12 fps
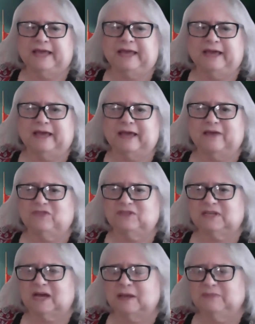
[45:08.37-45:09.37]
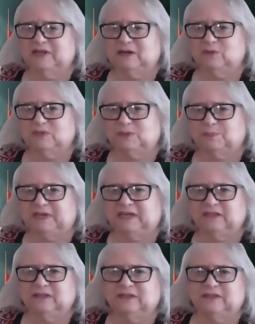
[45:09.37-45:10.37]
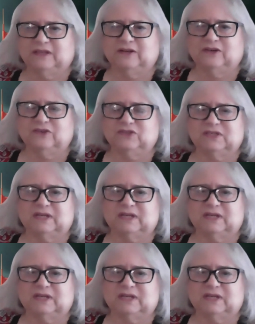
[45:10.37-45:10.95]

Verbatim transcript: at the time that it was big in the theaters.